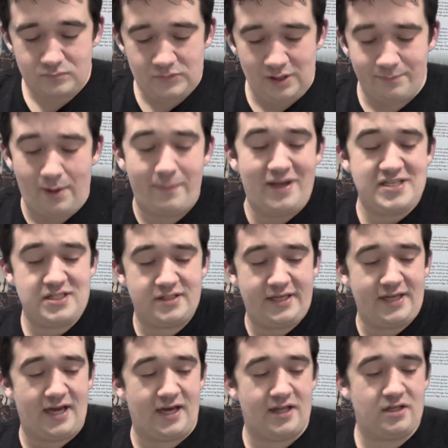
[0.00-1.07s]
But basically,
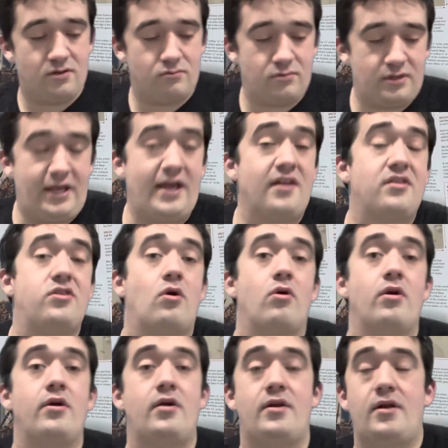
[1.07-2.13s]
yeah,
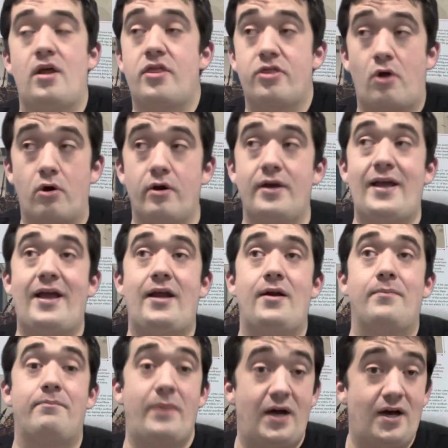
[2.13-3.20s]
Thorin
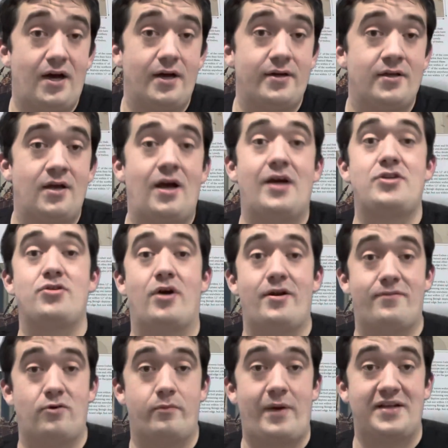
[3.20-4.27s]
and Bard are trying to
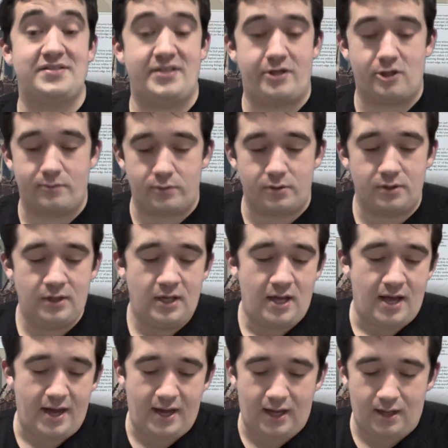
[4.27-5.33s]
fall back to Erebor.
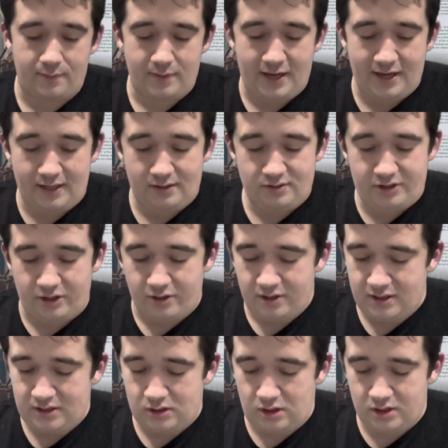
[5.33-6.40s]
And you know, a
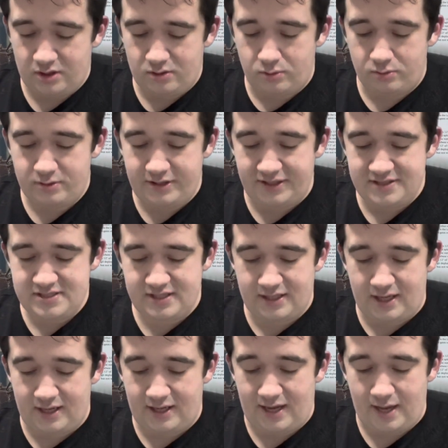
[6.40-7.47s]
lot of cool things
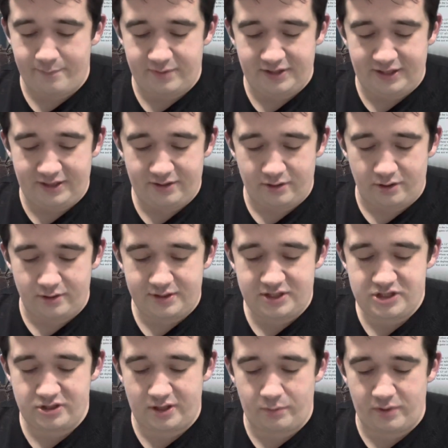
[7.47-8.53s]
happen here. You know,
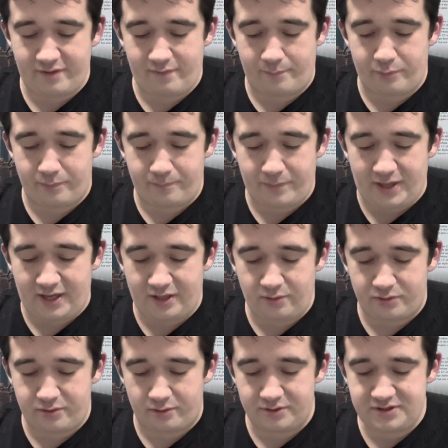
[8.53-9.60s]
additionally, whenever Bard or
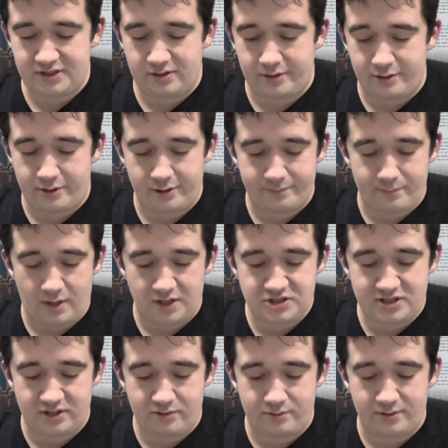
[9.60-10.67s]
Thorin declare heroic march,
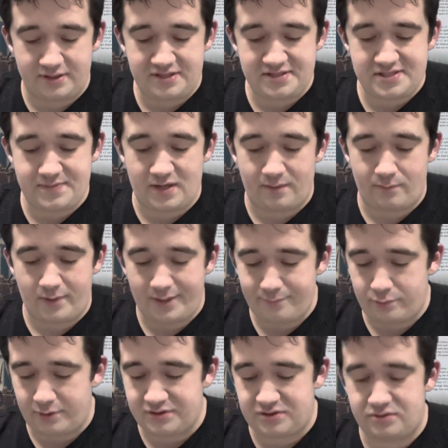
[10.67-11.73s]
they do not need to spend a might
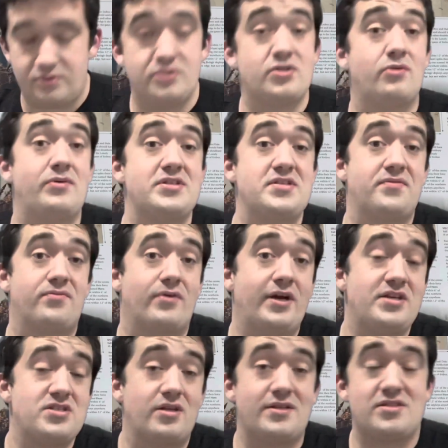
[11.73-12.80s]
point to do so. It is free,
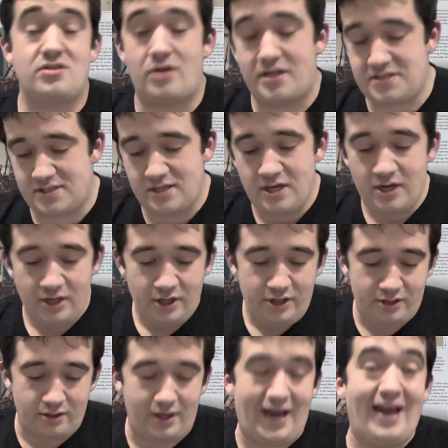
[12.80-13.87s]
so that's nice.
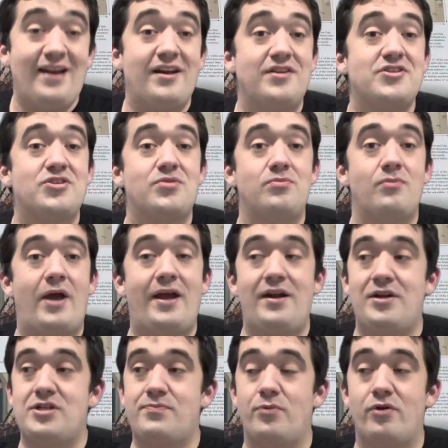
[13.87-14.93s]
You know,
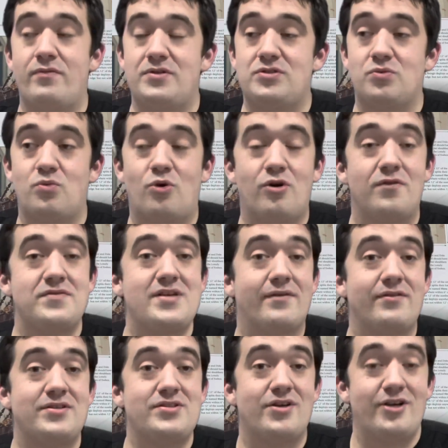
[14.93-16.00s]
8-inch movement dwarves
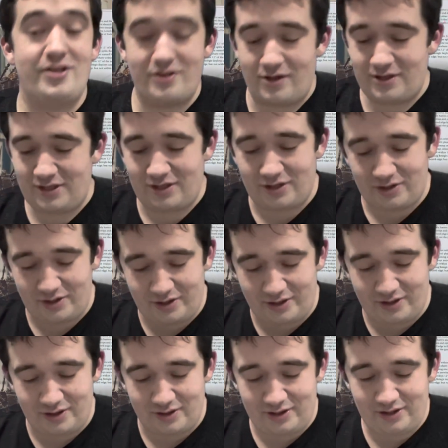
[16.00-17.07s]
every turn. You know,
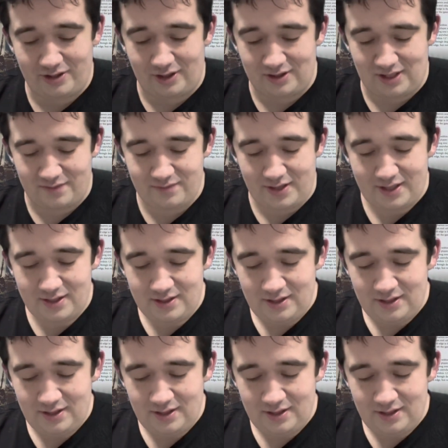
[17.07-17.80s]
you gotta love that.